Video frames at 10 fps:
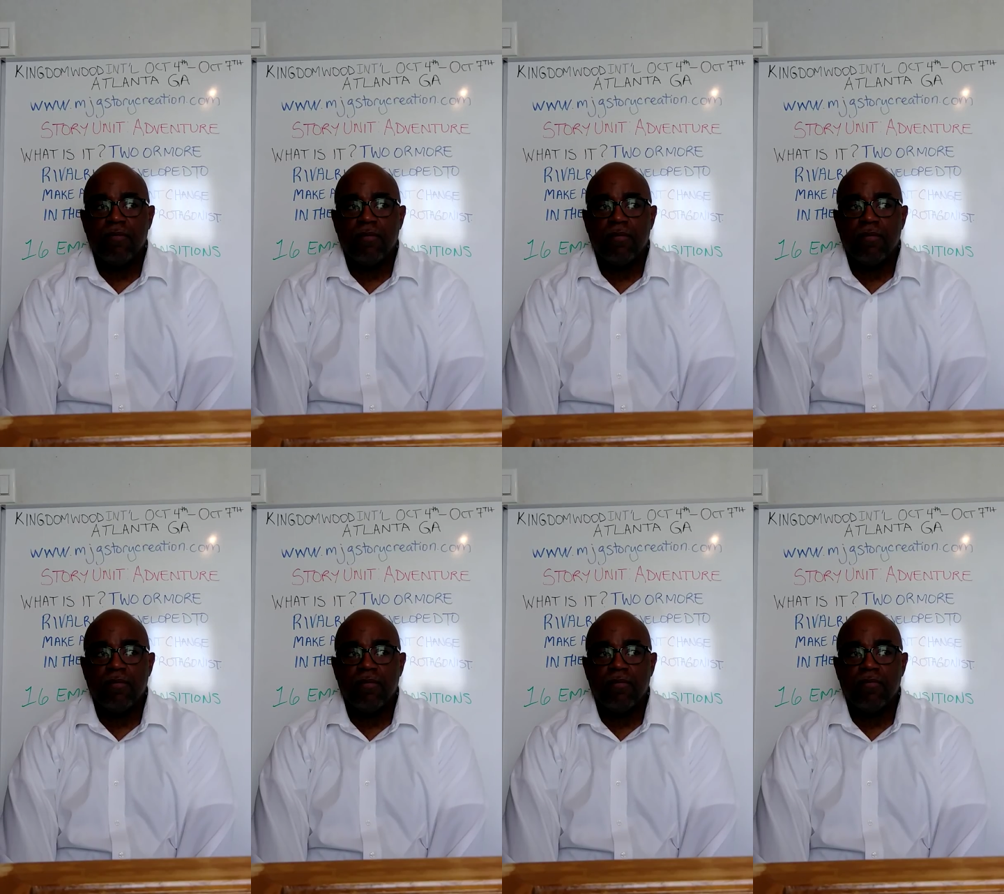
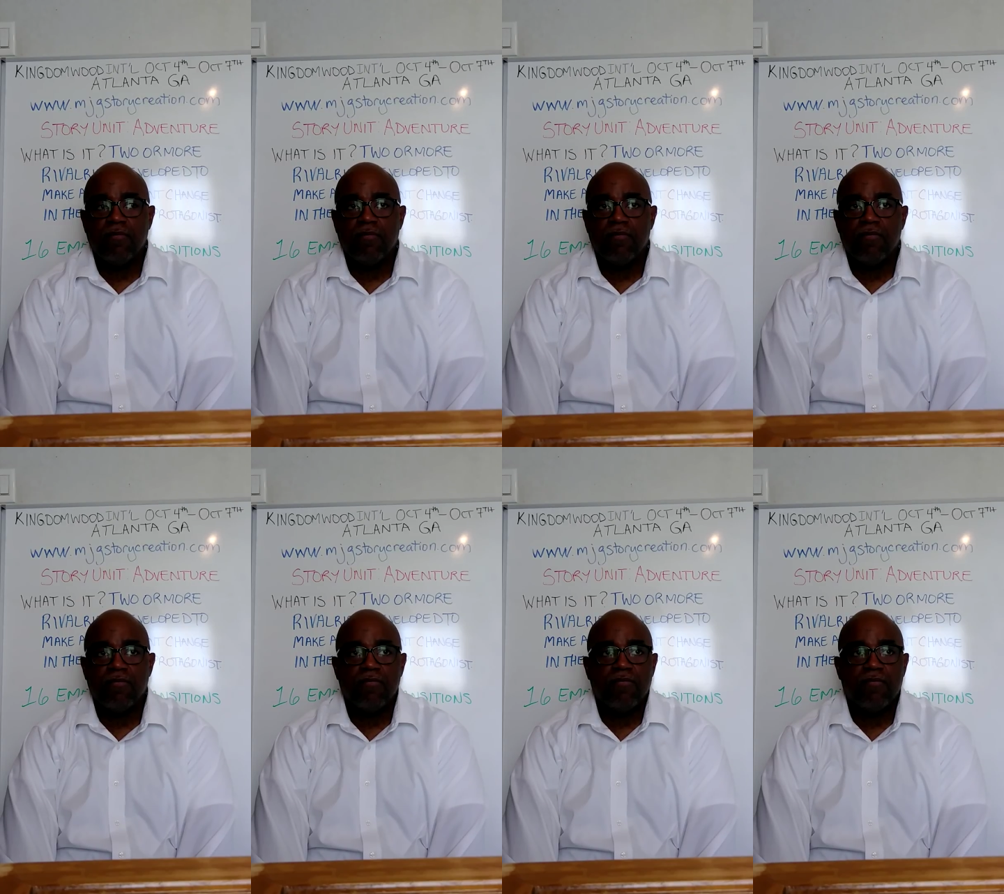
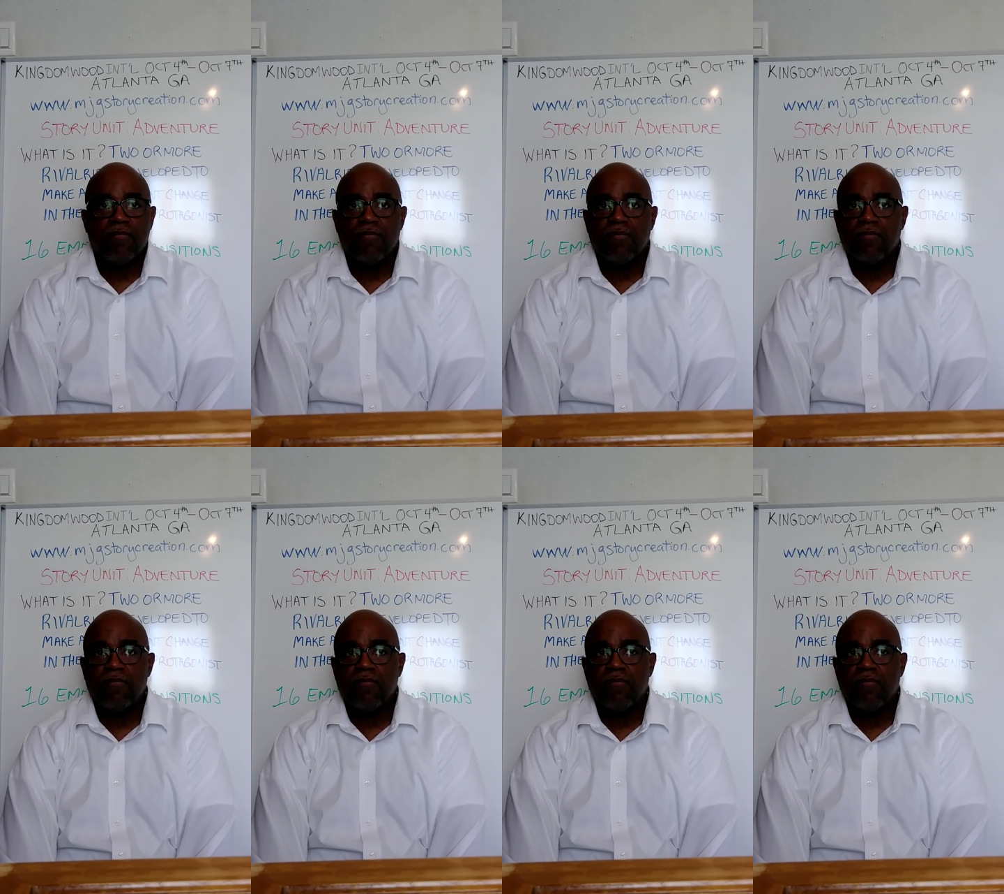
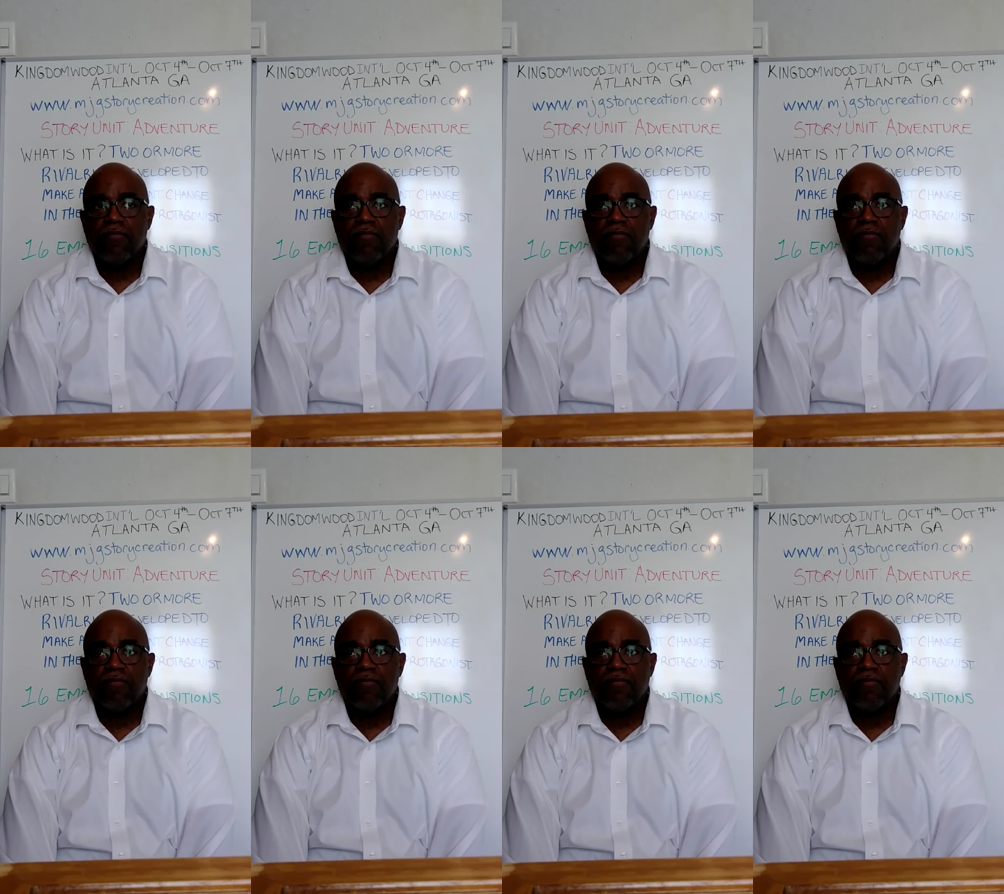
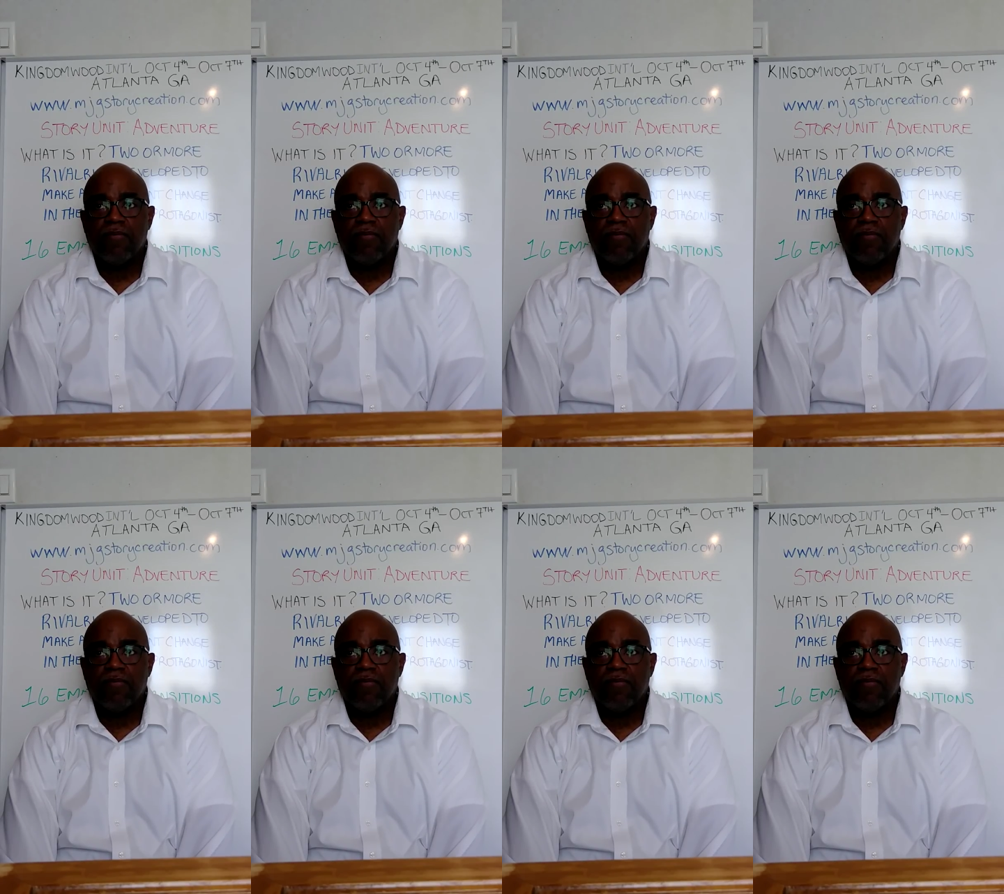[no speech]